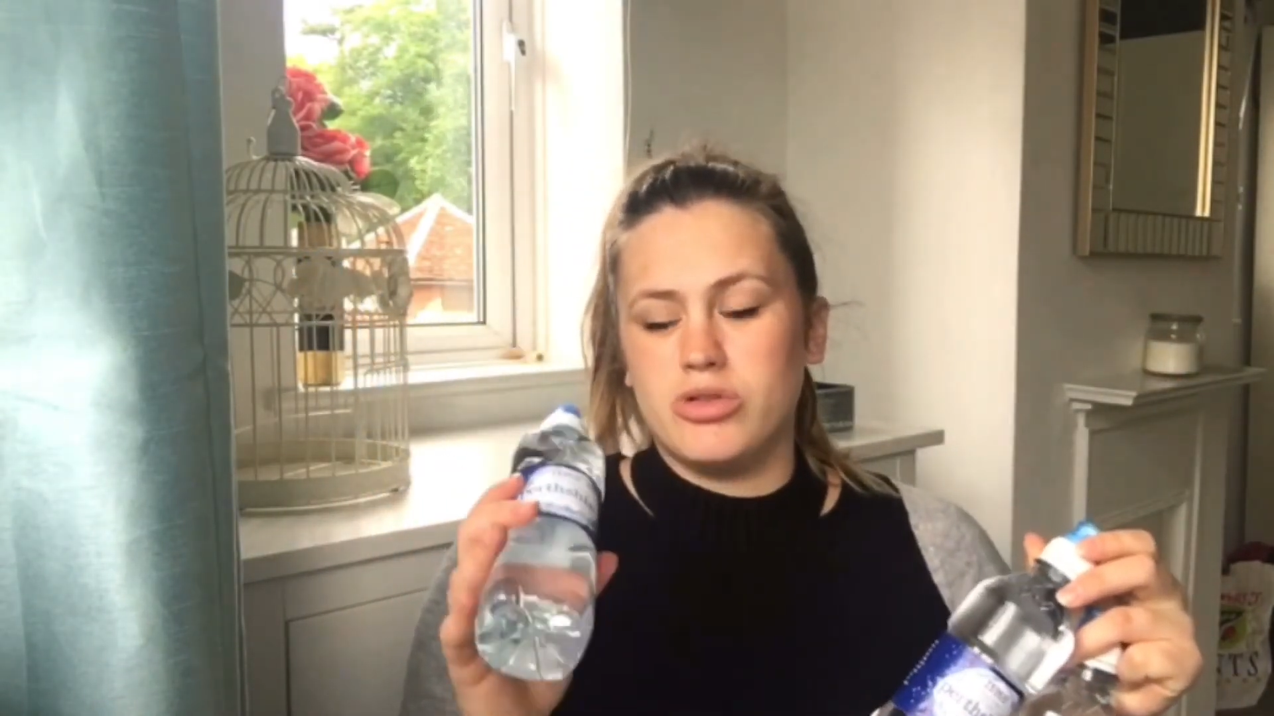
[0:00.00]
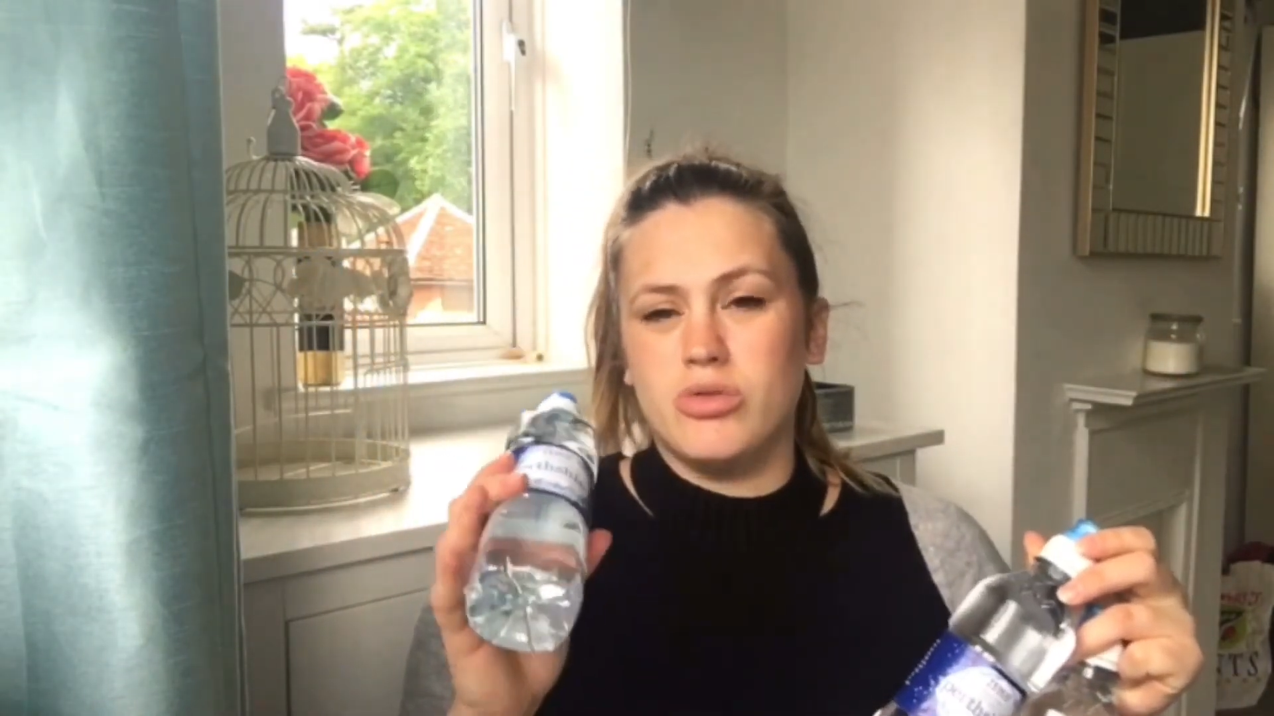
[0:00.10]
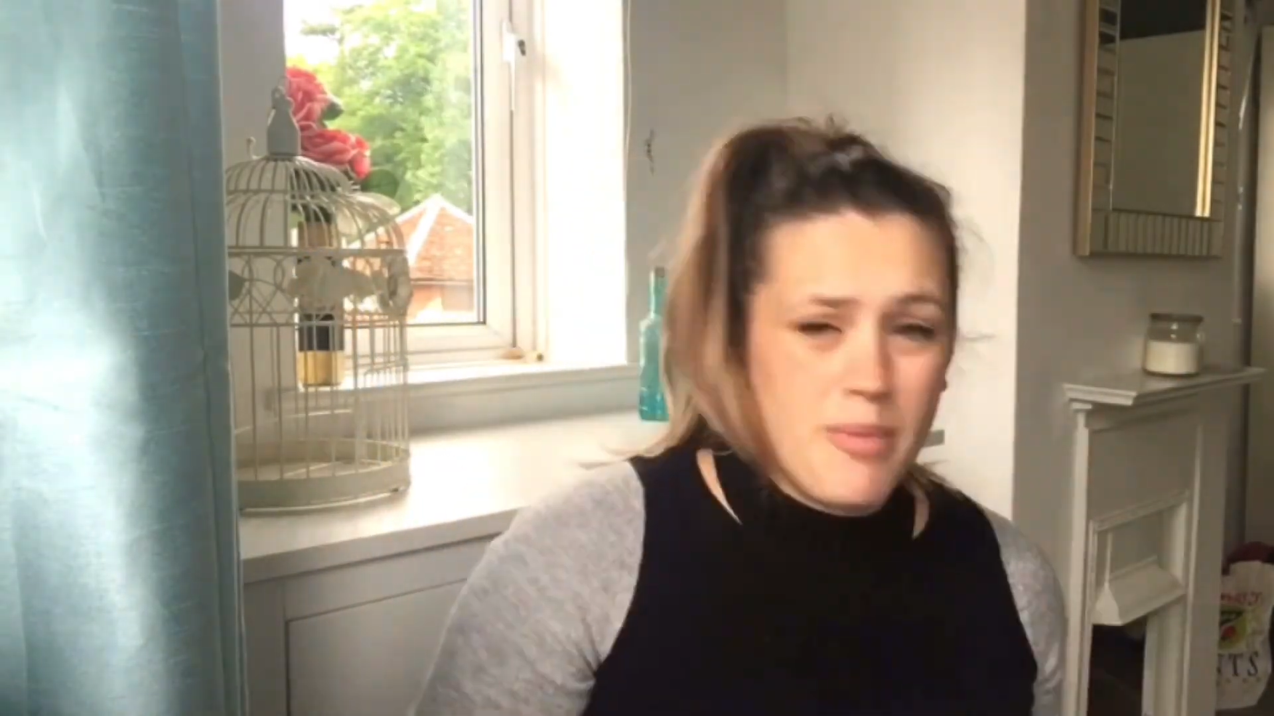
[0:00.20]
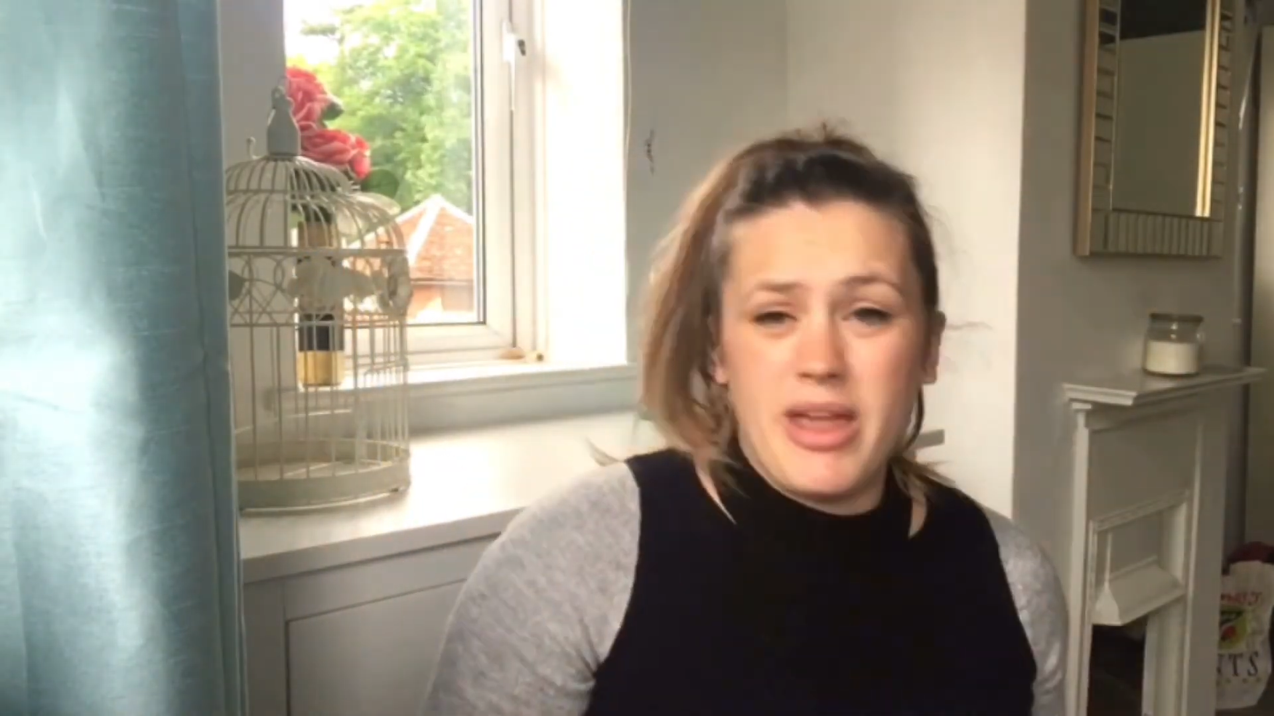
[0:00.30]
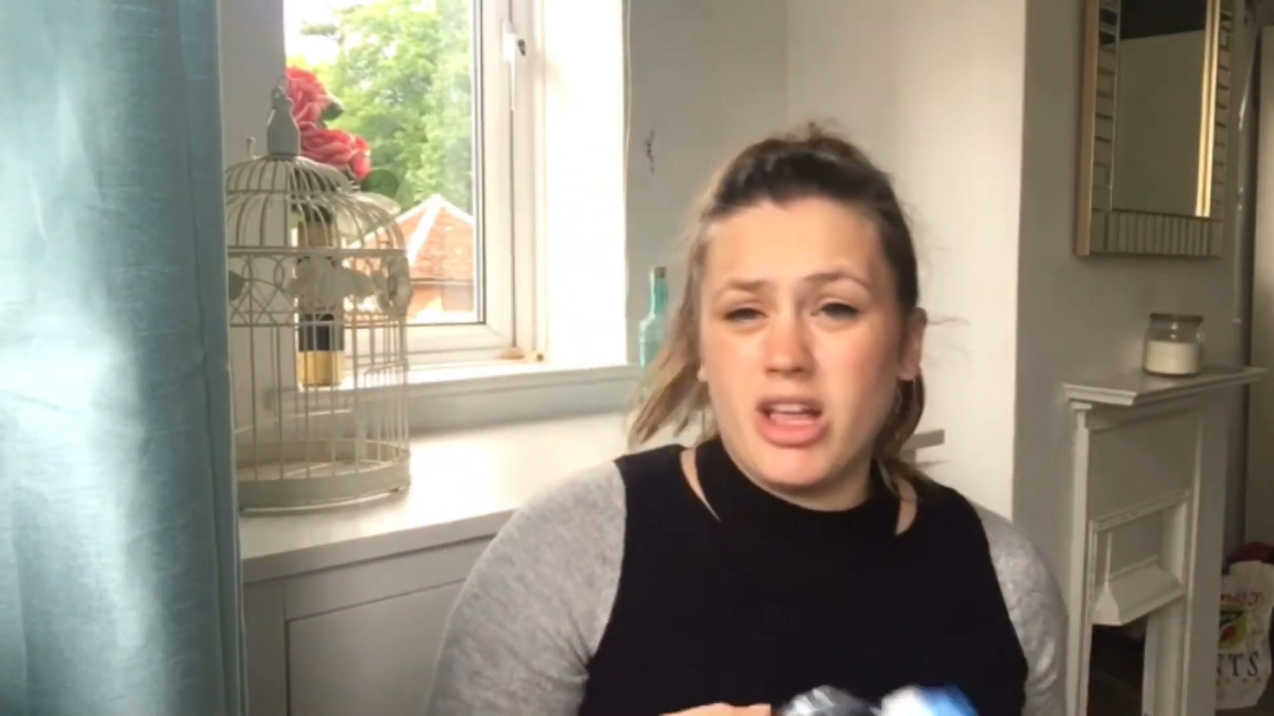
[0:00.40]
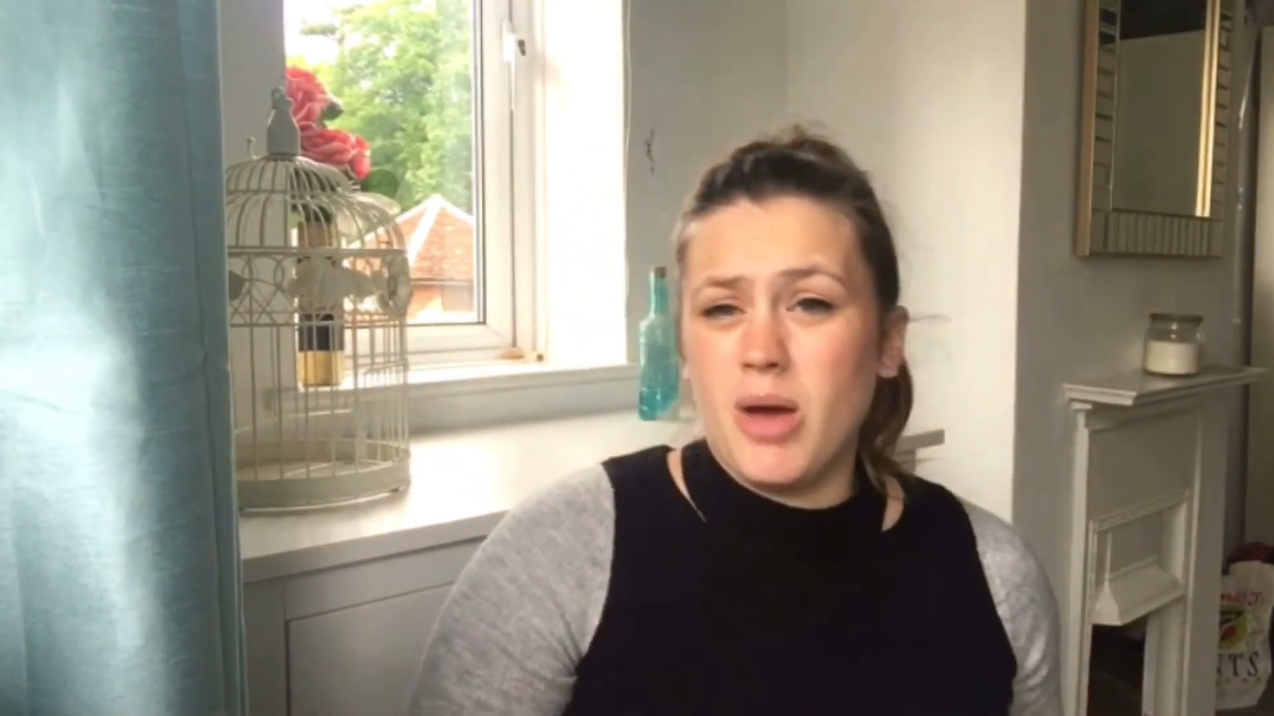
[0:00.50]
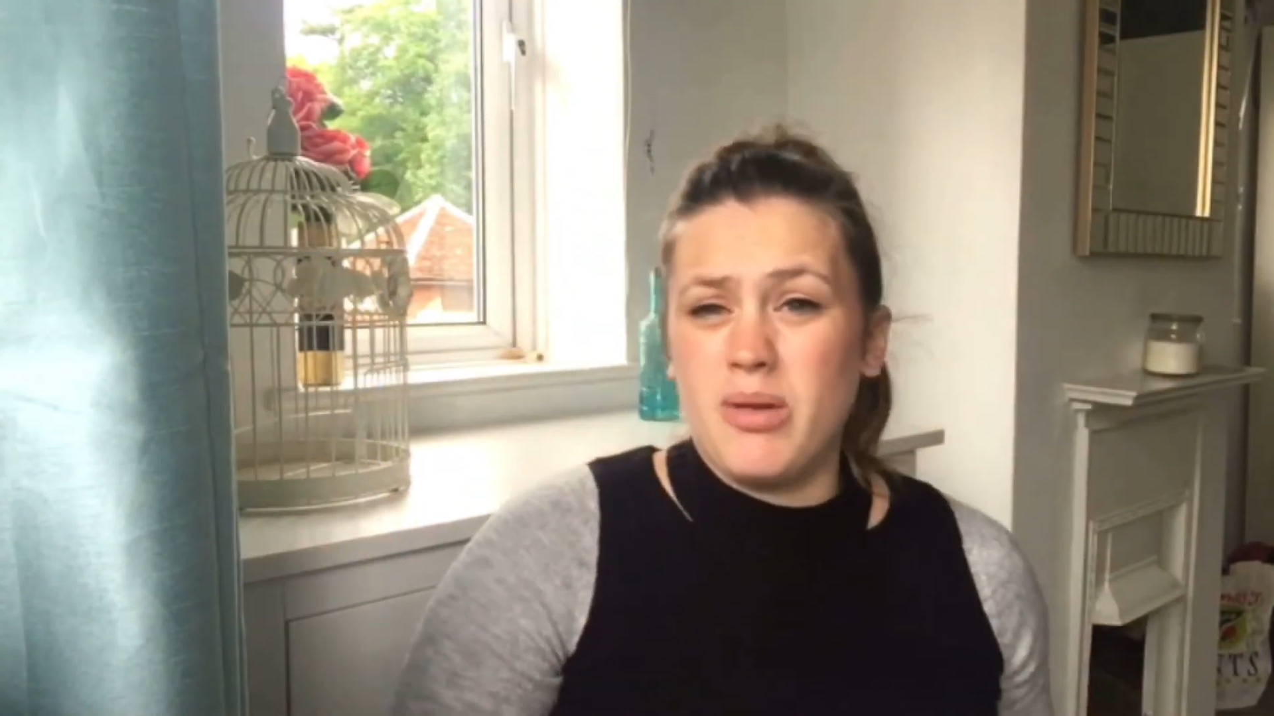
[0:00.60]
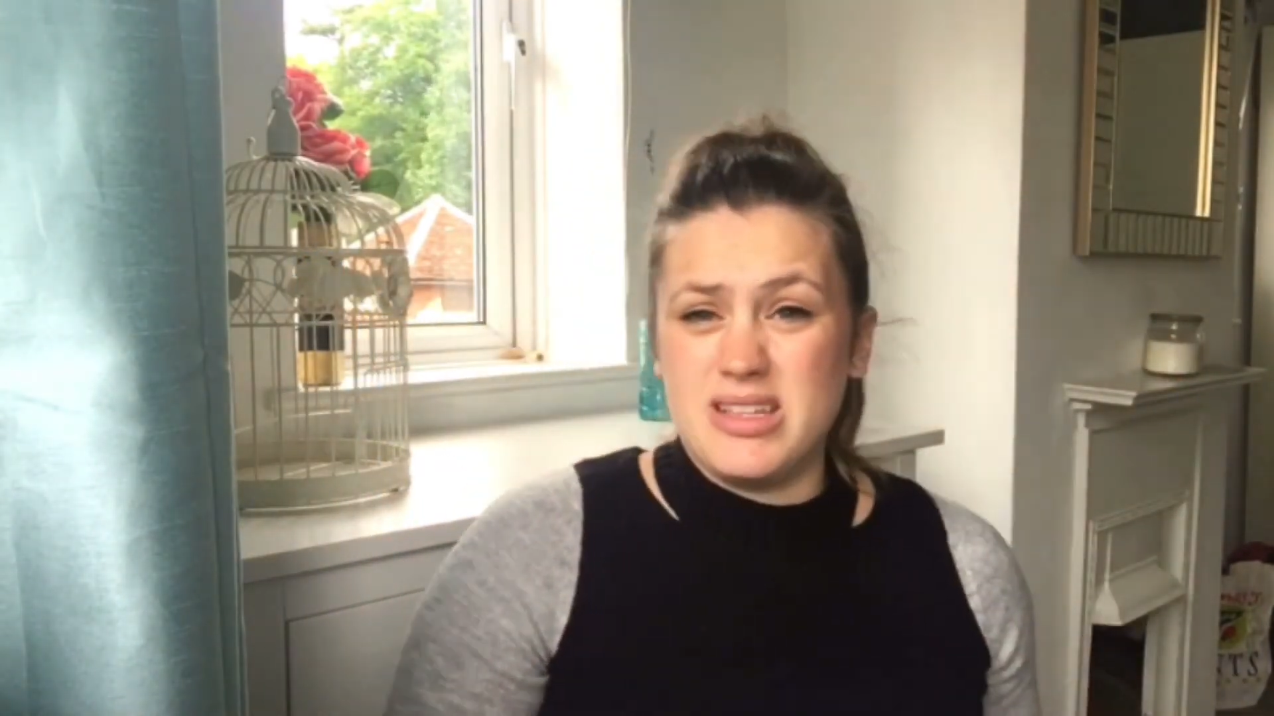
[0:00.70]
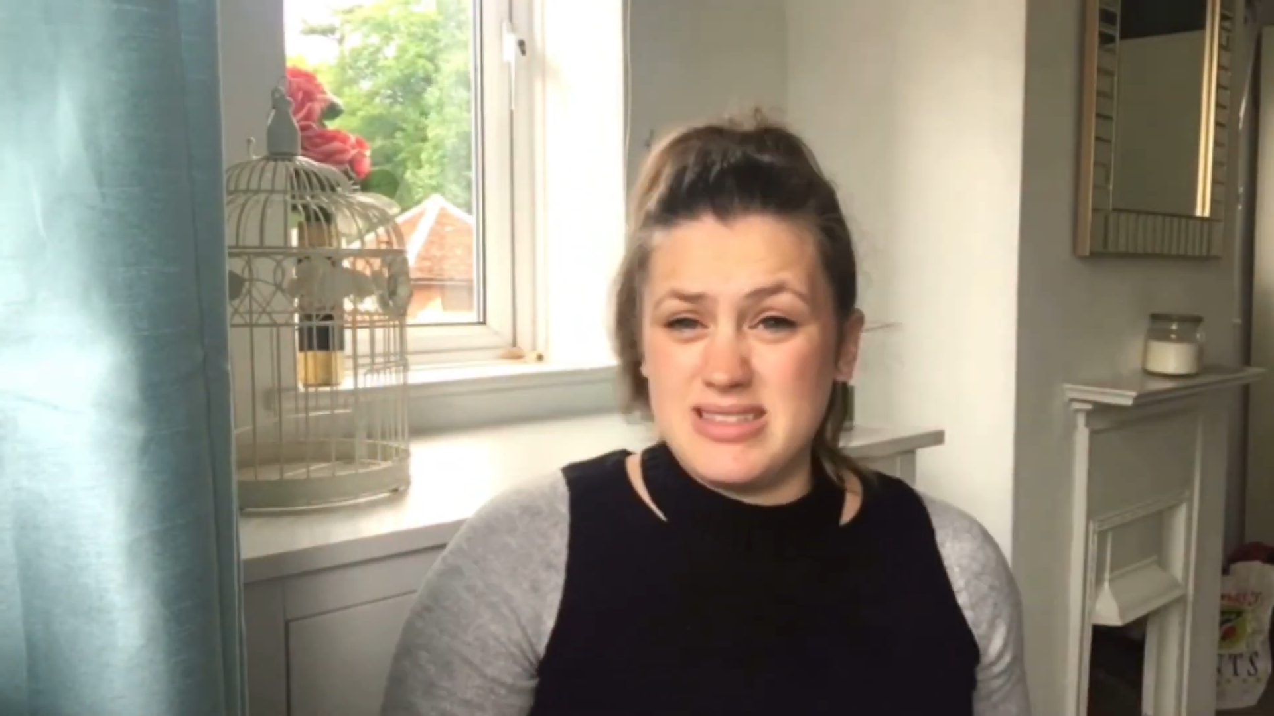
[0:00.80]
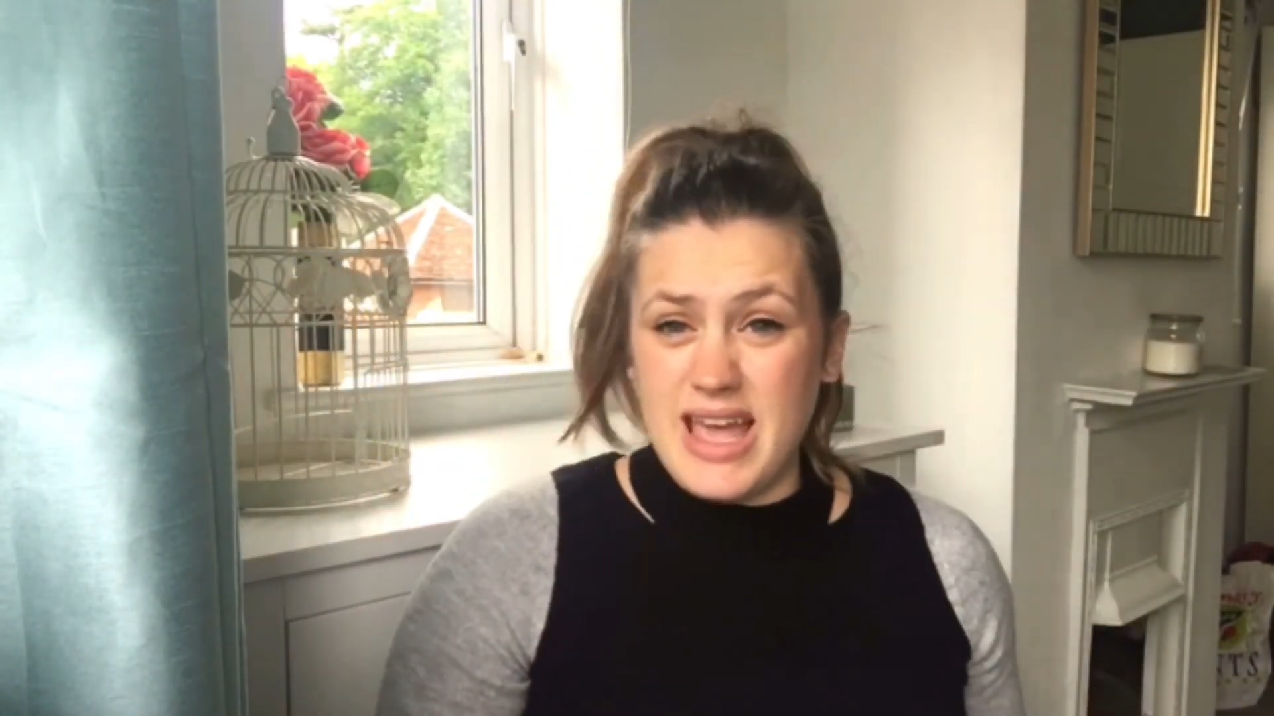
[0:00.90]
Um, and a couple
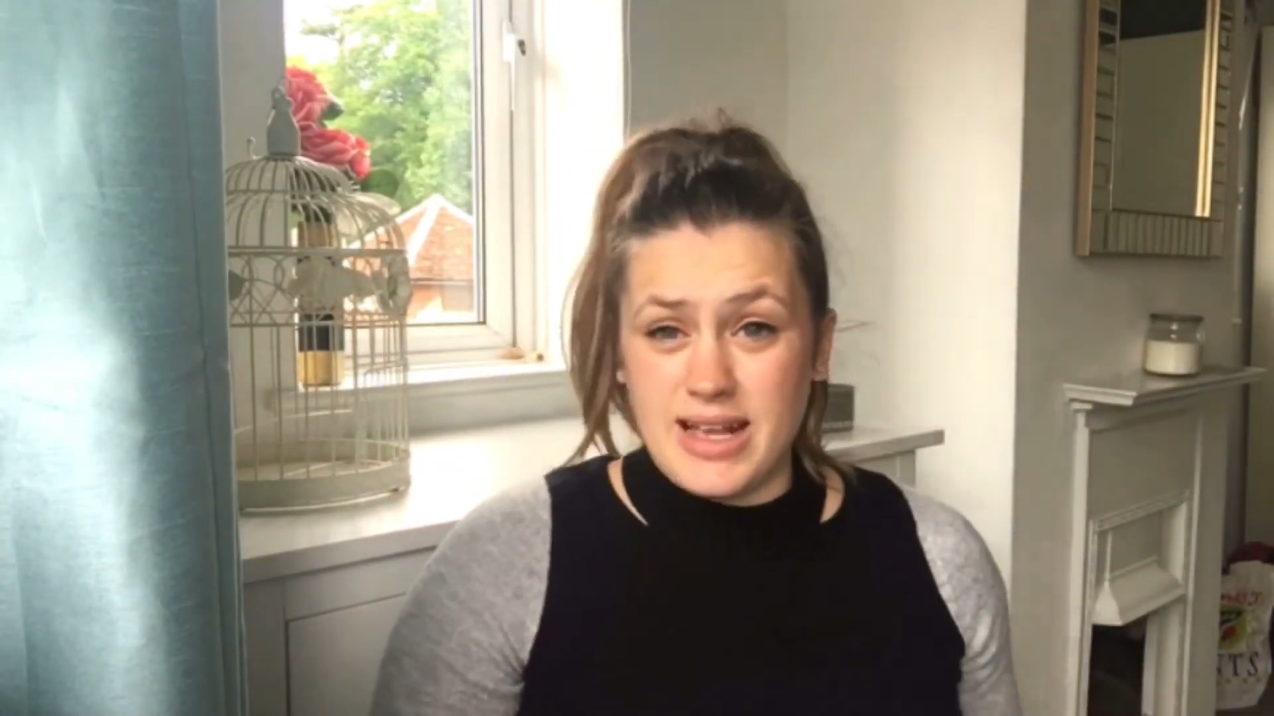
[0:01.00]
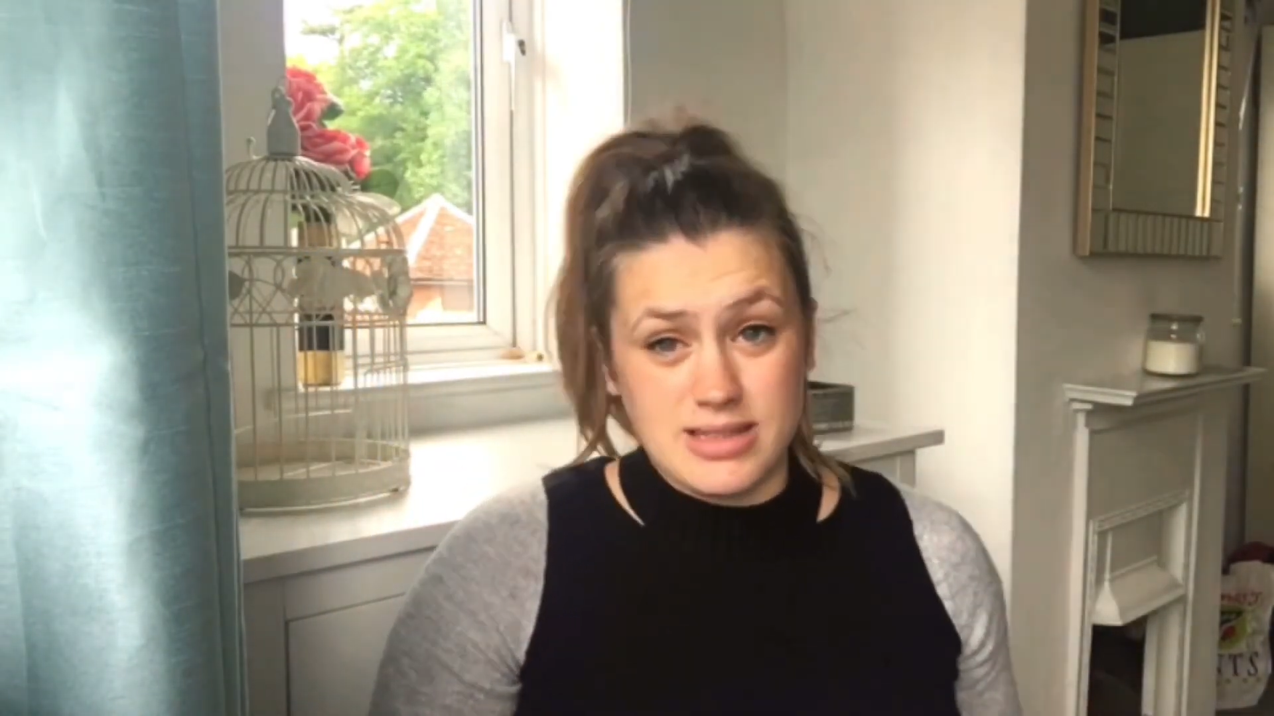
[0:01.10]
of snacks